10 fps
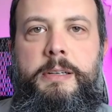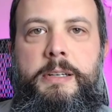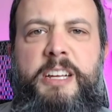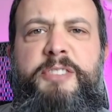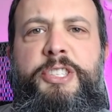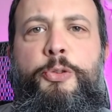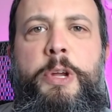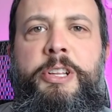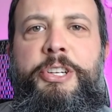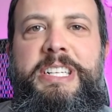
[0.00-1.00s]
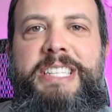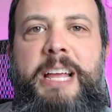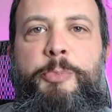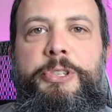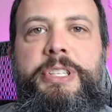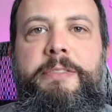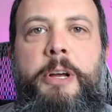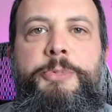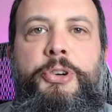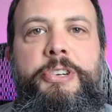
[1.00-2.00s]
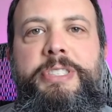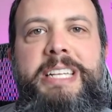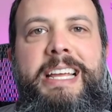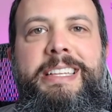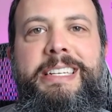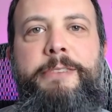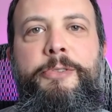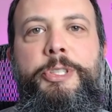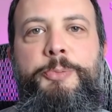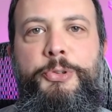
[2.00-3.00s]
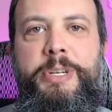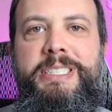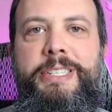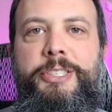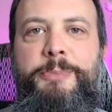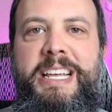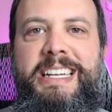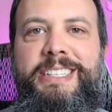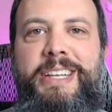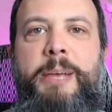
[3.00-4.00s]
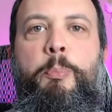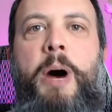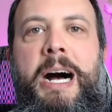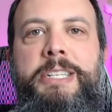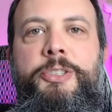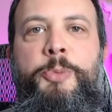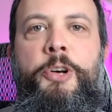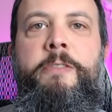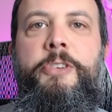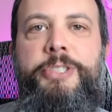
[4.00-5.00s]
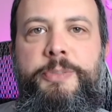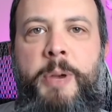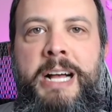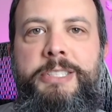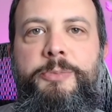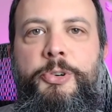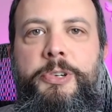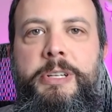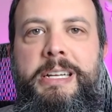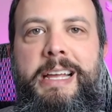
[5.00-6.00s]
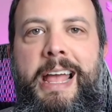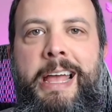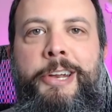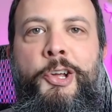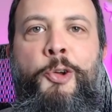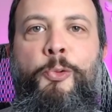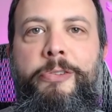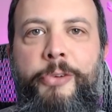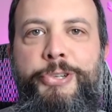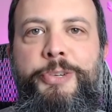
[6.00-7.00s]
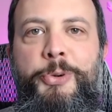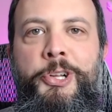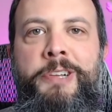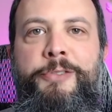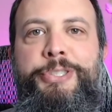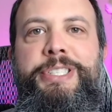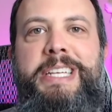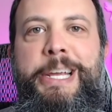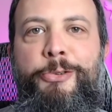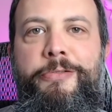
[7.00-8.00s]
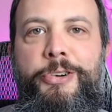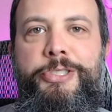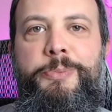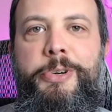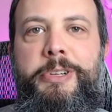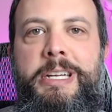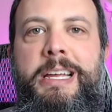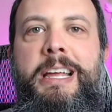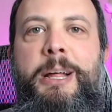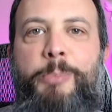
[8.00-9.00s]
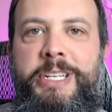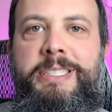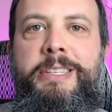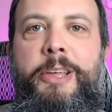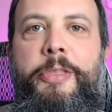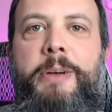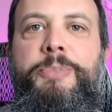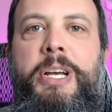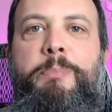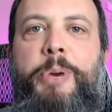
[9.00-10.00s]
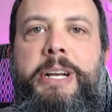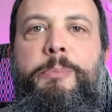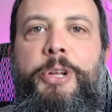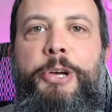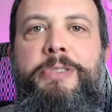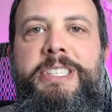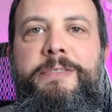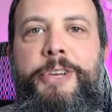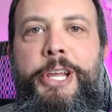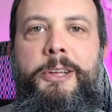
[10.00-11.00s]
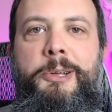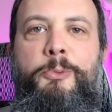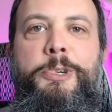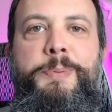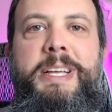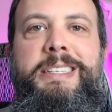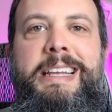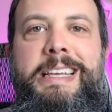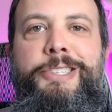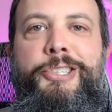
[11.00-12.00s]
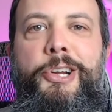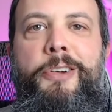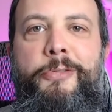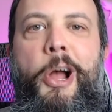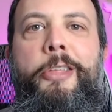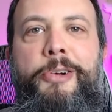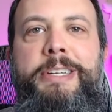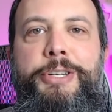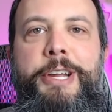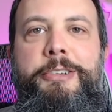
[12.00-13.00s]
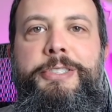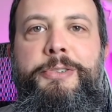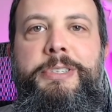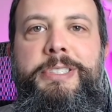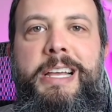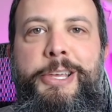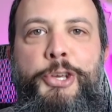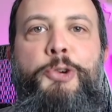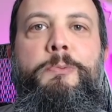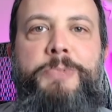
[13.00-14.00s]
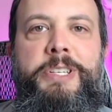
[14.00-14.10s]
If these quick little examples have helped you understand the difference between a system that is impossible versus possible and reversible versus irreversible, please hit the thumbs up button below this video, which makes it easier for other engineering students like you to